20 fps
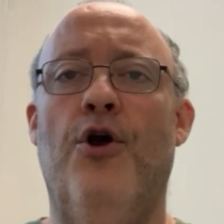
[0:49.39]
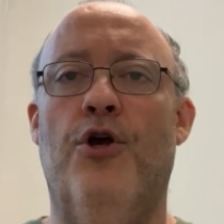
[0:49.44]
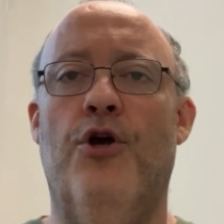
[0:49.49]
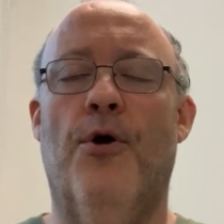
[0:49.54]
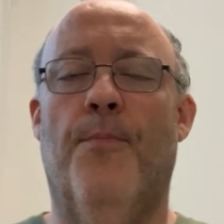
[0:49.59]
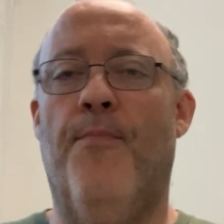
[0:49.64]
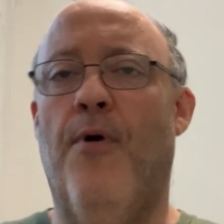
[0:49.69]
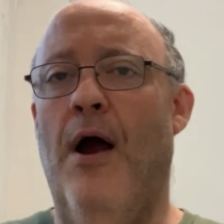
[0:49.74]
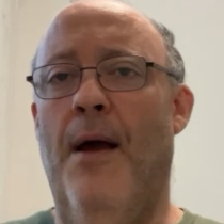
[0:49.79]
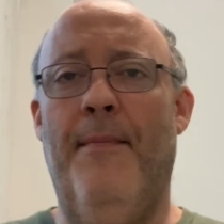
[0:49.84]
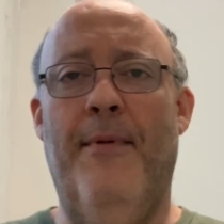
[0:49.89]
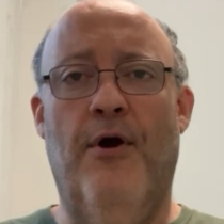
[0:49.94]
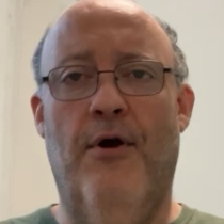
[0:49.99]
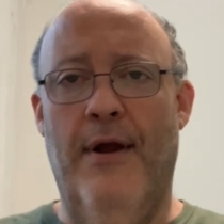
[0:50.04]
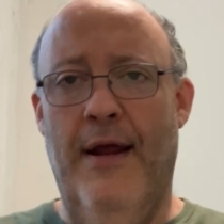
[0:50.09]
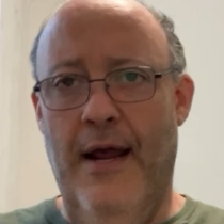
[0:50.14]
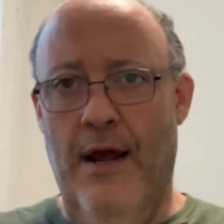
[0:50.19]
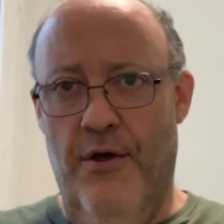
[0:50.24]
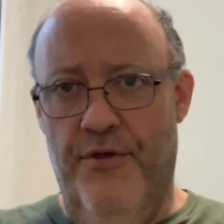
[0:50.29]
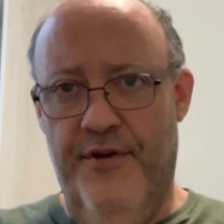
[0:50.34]
your
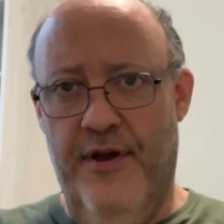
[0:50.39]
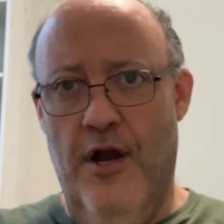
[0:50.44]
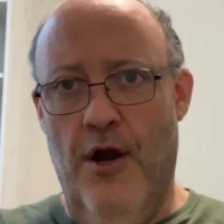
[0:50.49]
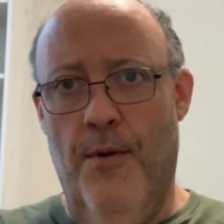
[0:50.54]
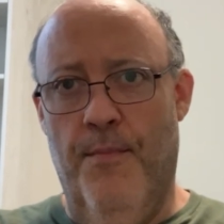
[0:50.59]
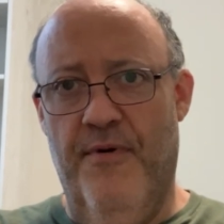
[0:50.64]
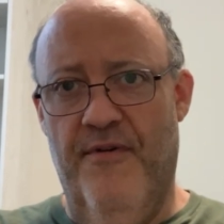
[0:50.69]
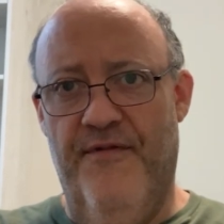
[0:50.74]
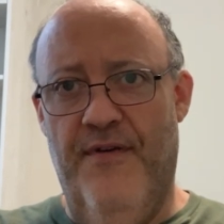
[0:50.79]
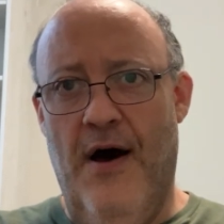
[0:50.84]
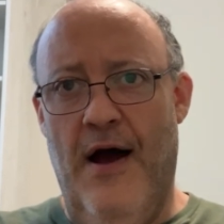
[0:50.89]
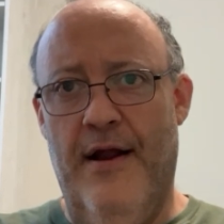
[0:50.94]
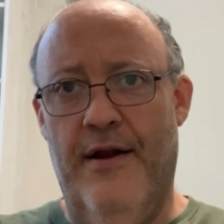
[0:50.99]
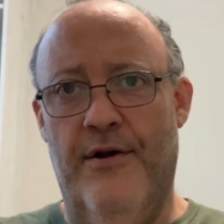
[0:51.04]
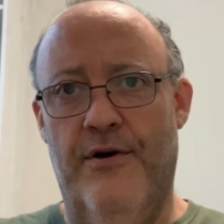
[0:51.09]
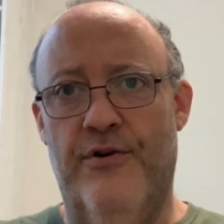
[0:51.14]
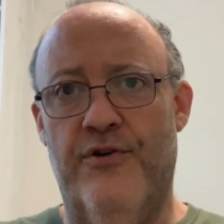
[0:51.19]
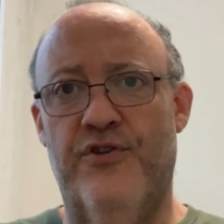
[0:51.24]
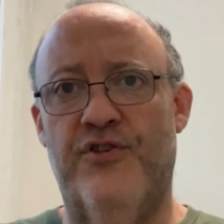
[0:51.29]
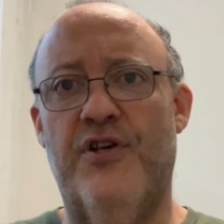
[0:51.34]
primary healthcare
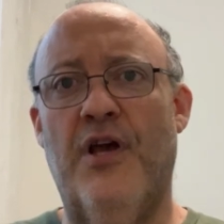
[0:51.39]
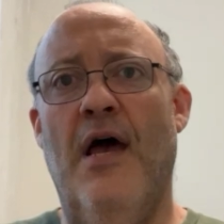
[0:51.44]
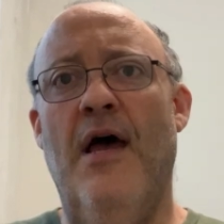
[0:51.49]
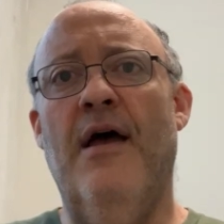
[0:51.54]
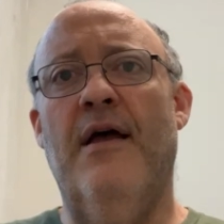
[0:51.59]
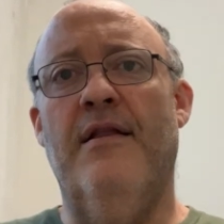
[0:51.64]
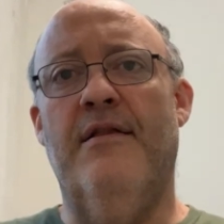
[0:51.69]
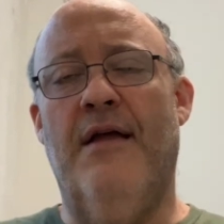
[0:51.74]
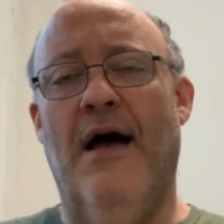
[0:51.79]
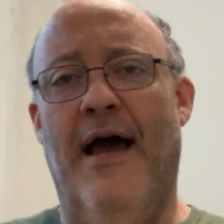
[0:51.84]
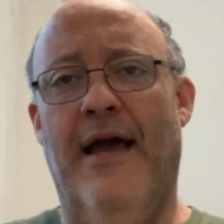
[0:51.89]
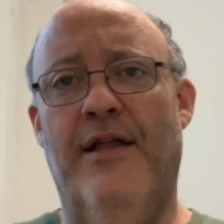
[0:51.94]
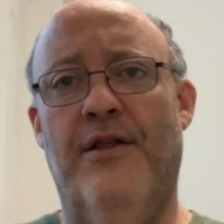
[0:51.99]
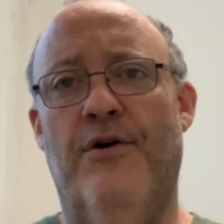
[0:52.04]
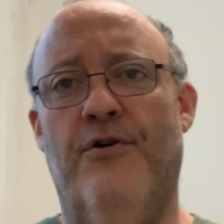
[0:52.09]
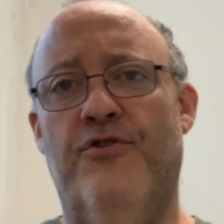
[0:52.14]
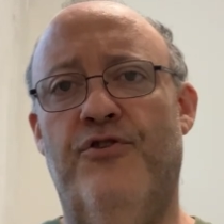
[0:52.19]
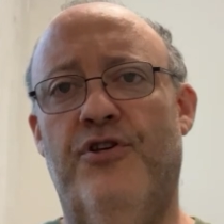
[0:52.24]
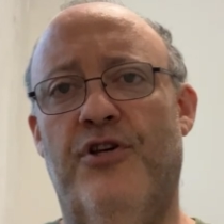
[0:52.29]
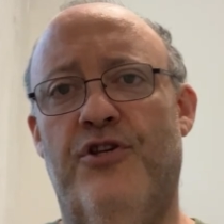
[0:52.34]
provider's
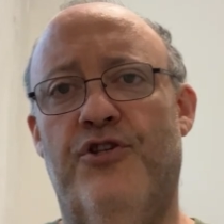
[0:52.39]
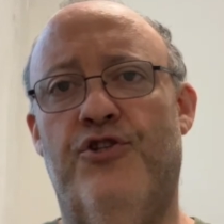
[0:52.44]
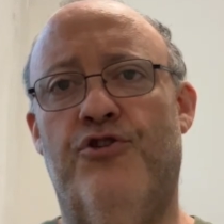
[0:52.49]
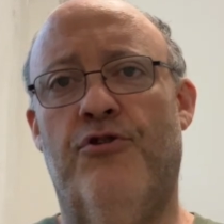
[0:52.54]
diagnosis,